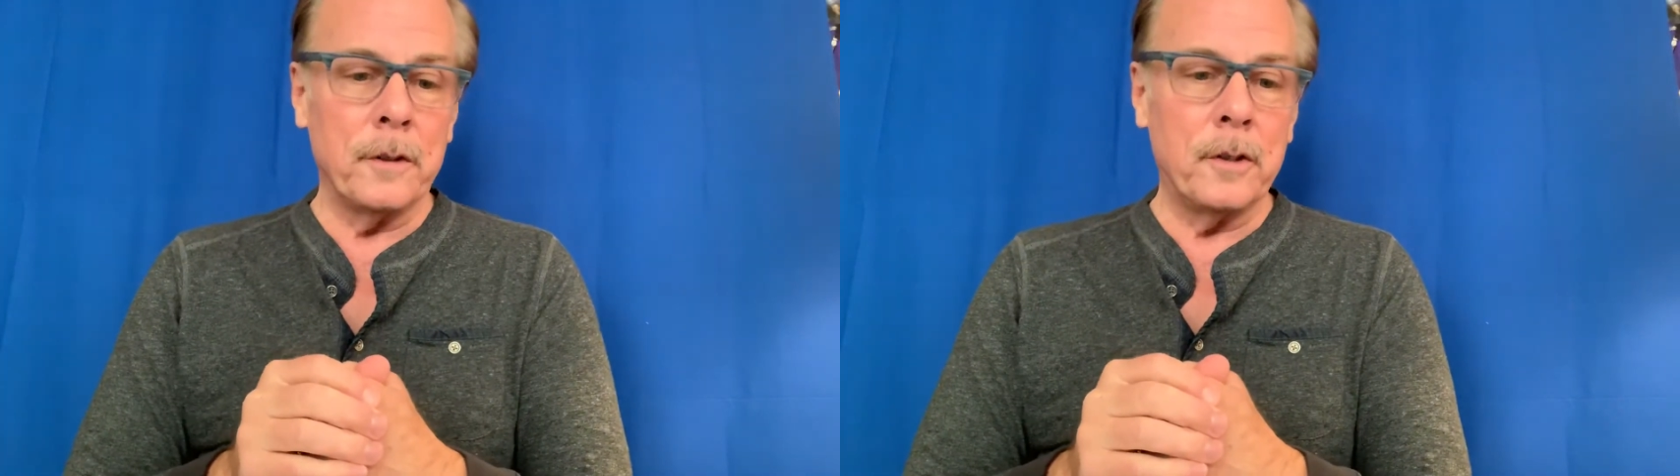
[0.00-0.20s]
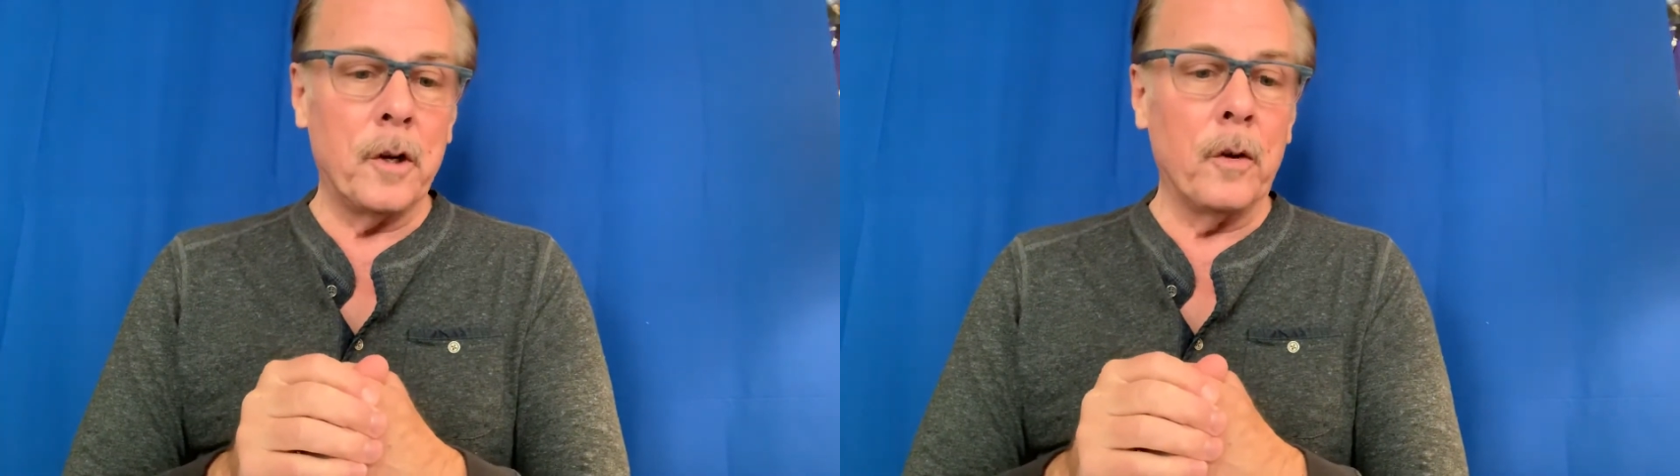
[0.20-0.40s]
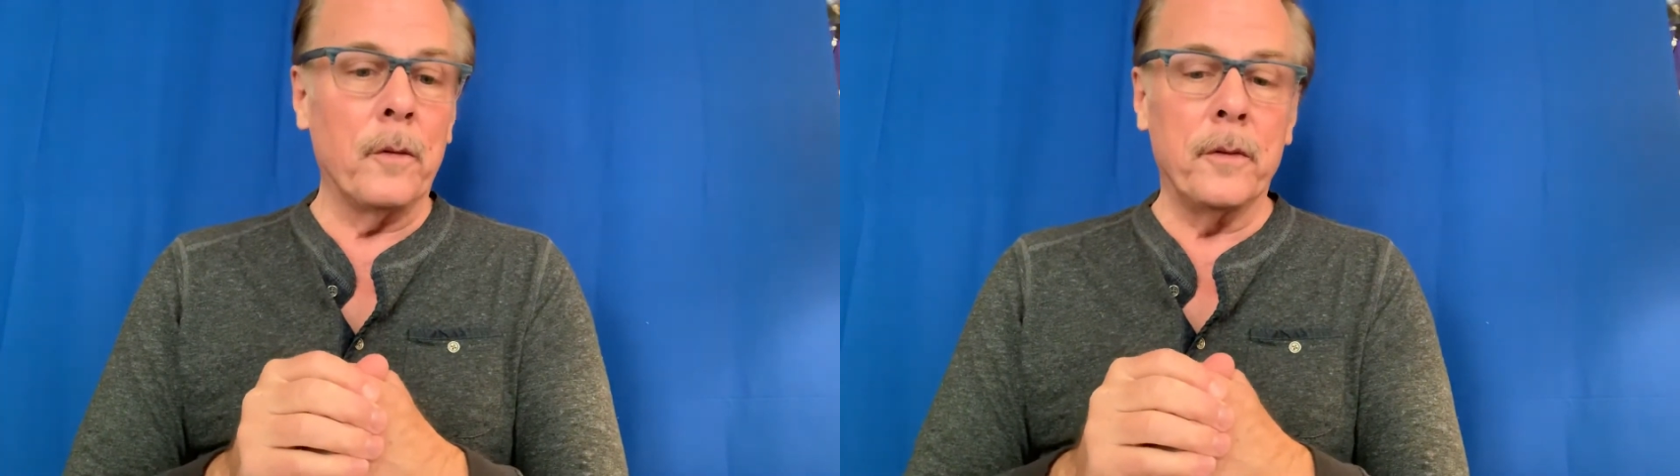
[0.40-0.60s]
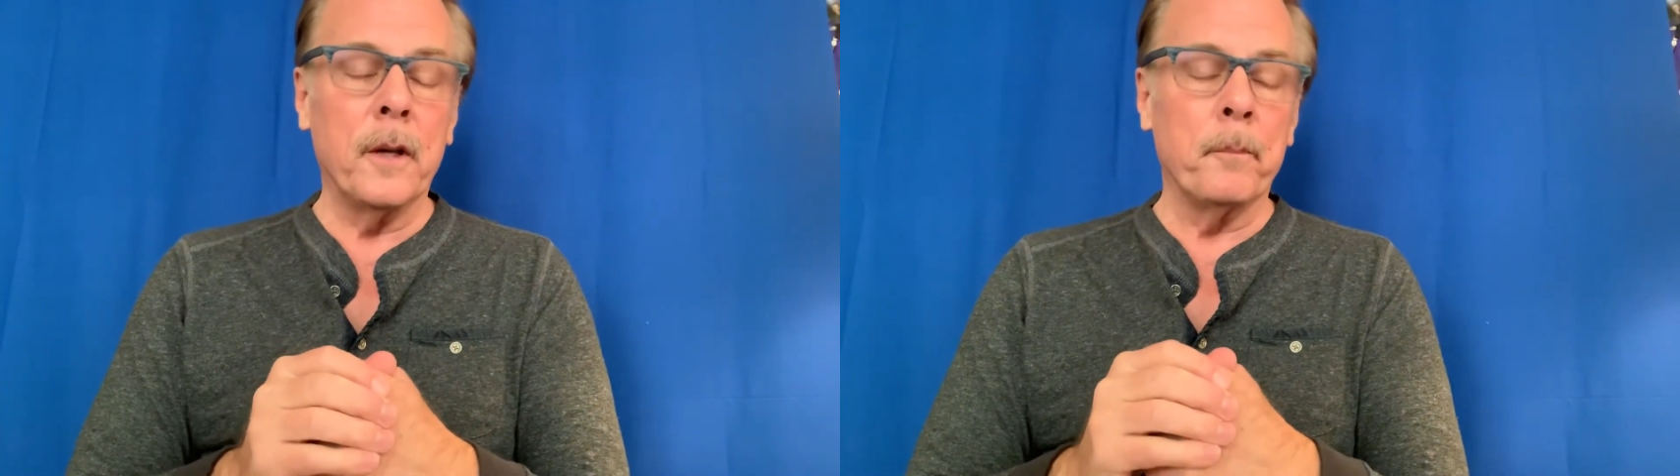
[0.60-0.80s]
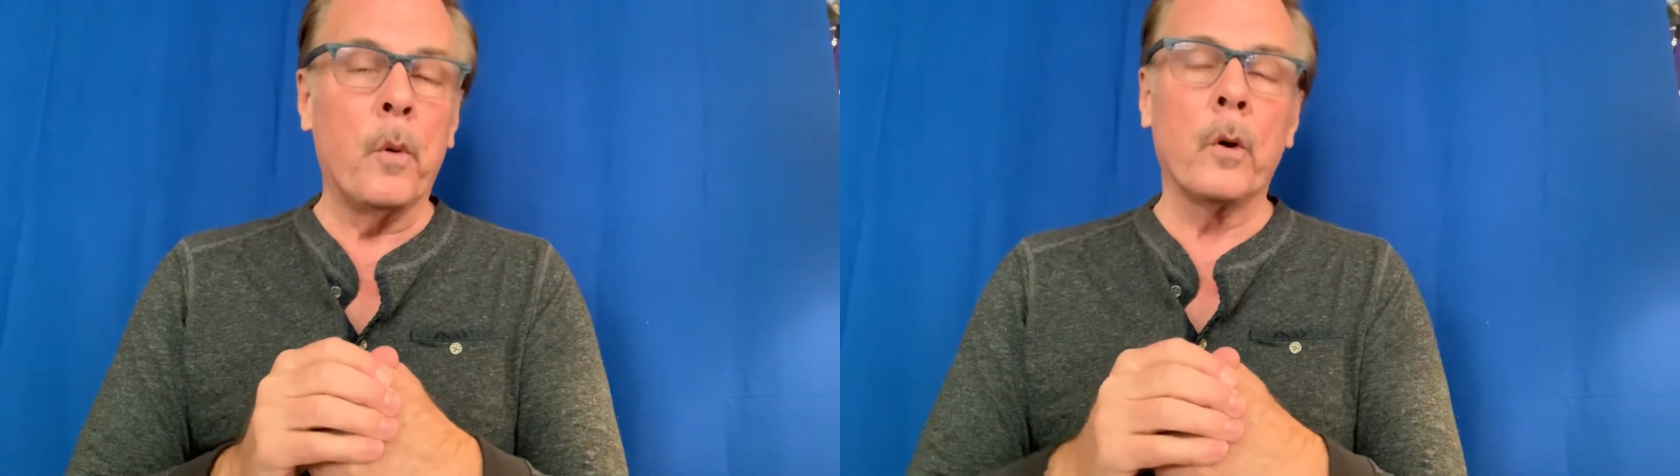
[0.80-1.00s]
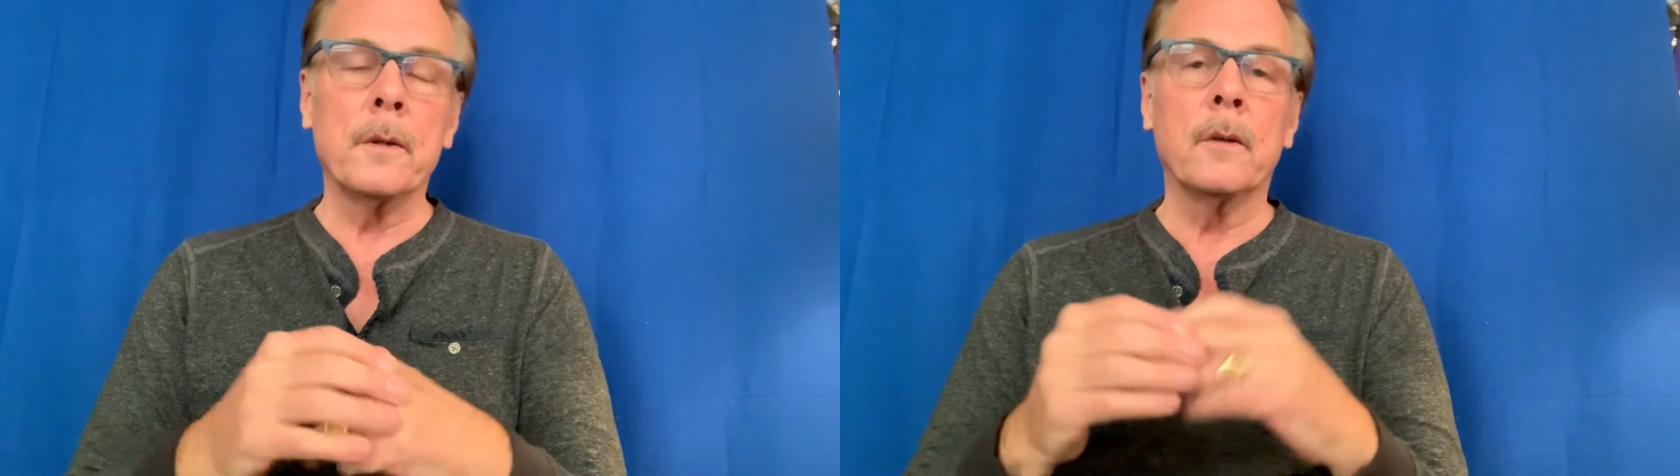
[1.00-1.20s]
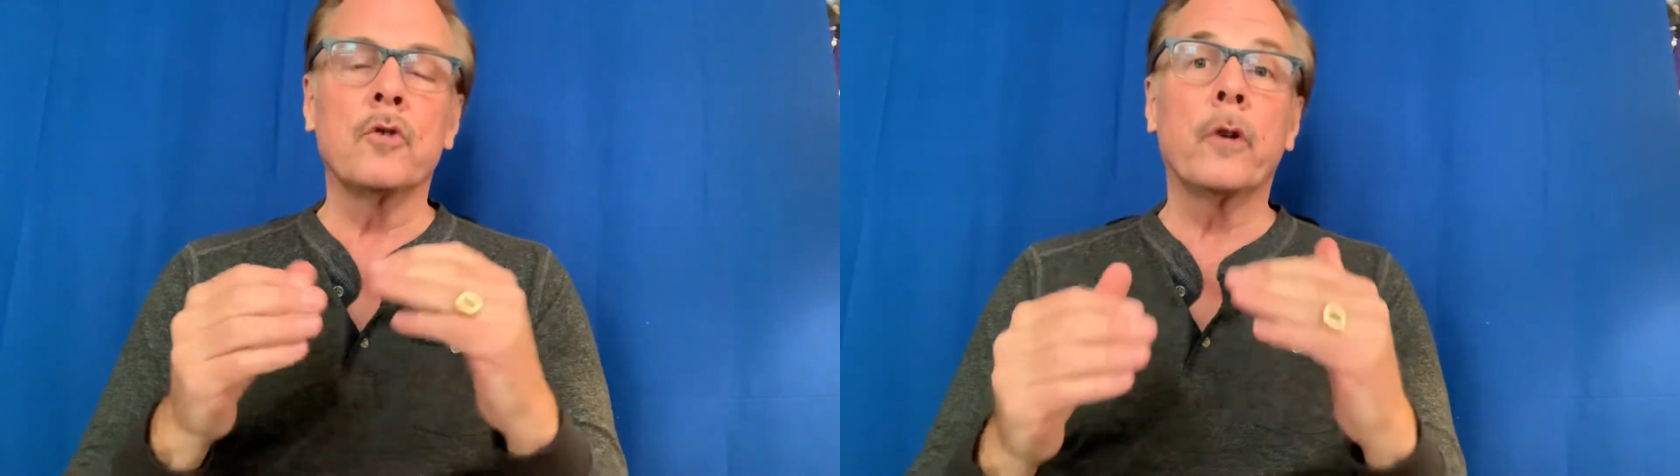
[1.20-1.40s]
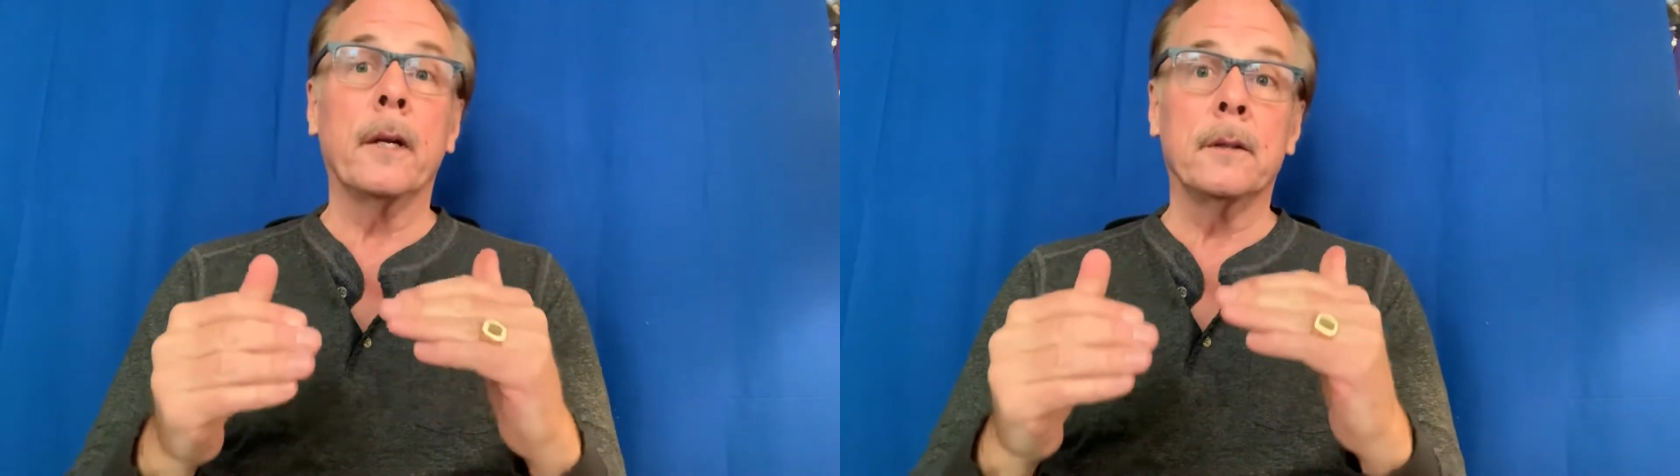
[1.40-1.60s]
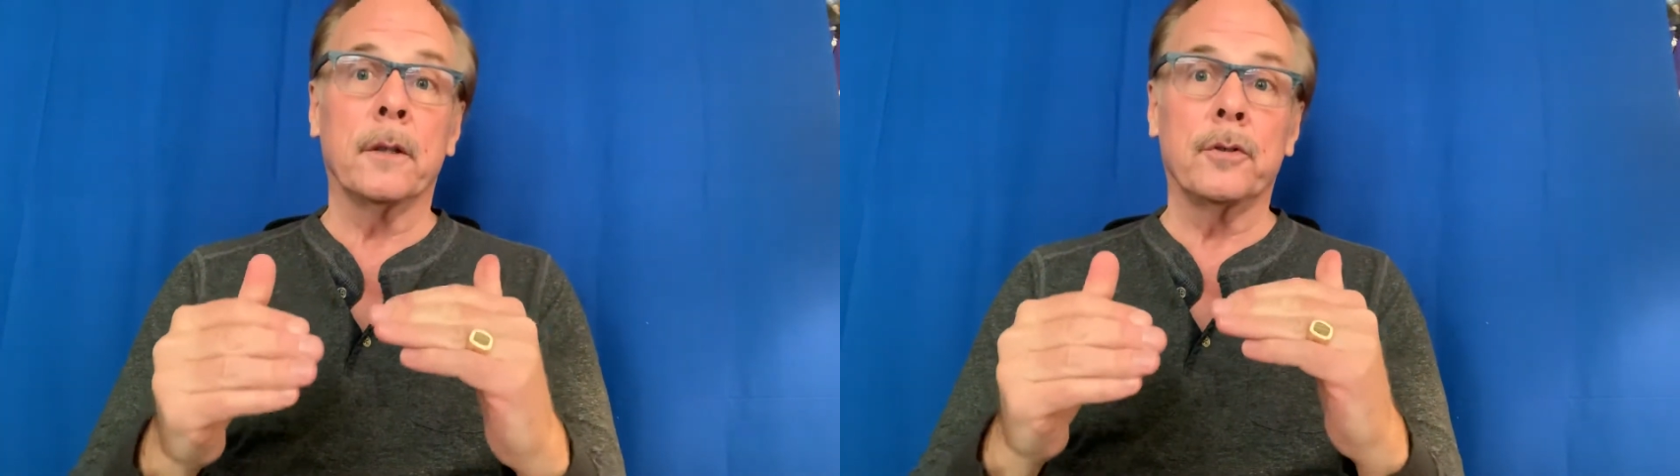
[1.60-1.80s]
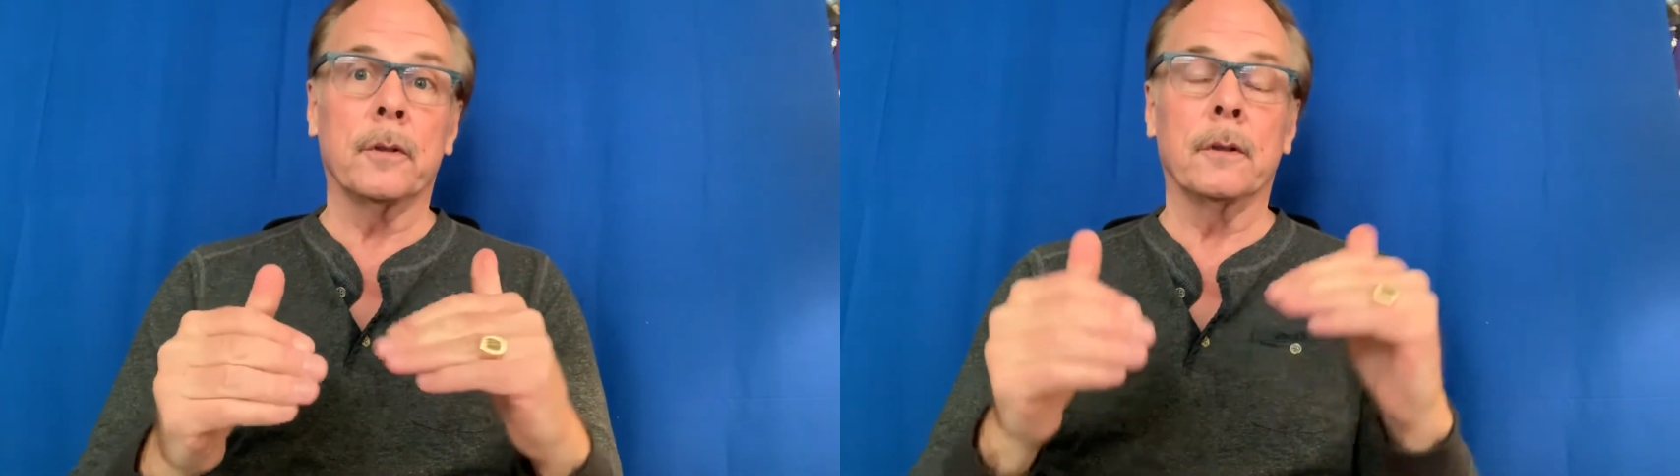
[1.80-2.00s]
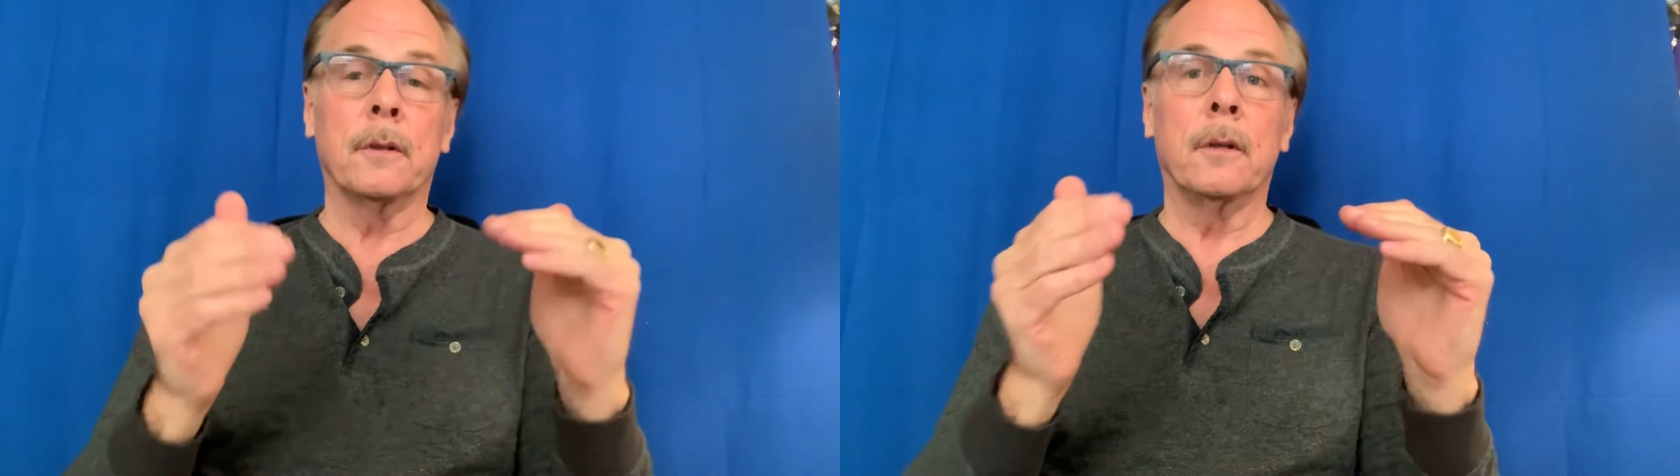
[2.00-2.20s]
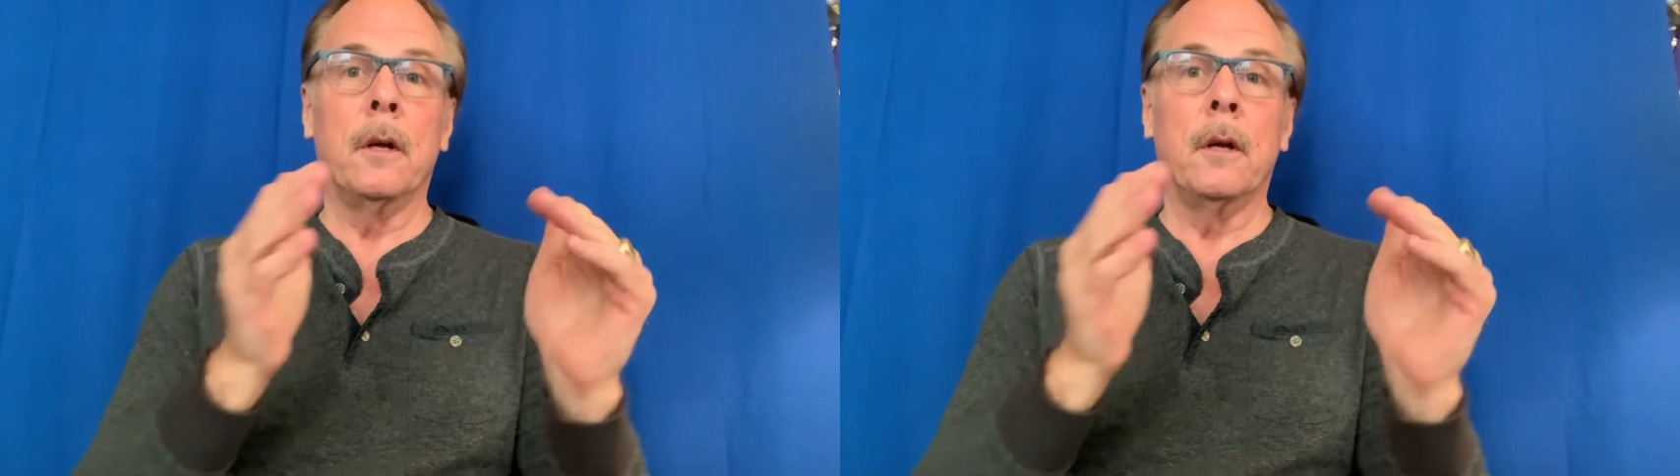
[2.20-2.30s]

So the importance of transitions.